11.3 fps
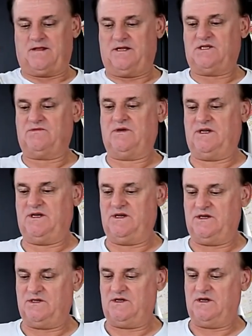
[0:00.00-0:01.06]
This one
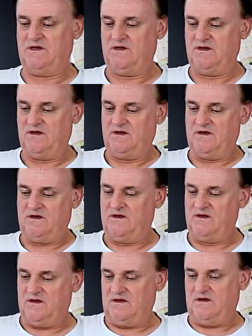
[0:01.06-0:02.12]
is
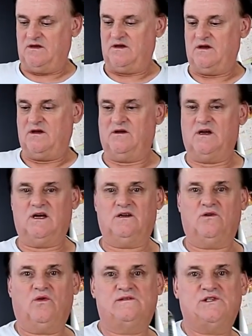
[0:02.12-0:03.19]
an
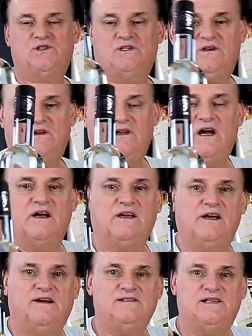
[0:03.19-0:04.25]
original
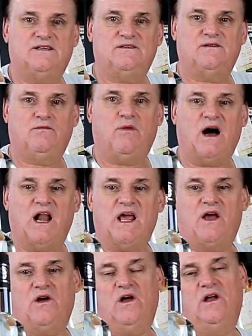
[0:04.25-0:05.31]
Hungarian
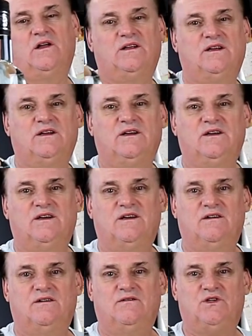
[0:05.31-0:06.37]
palinka,
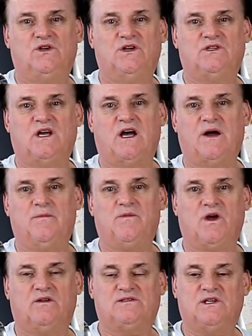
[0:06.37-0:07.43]
which is
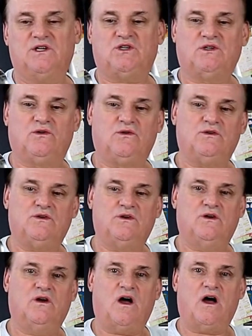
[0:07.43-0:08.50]
a traditional
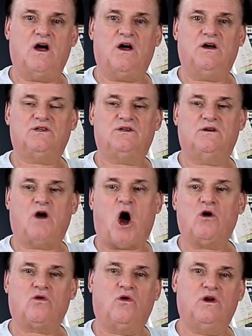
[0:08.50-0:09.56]

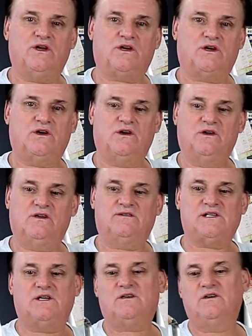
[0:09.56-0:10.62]
alcoholic
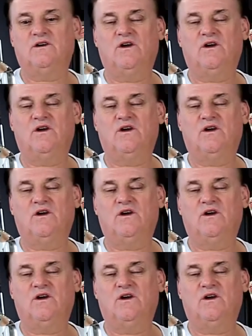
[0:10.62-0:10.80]
drink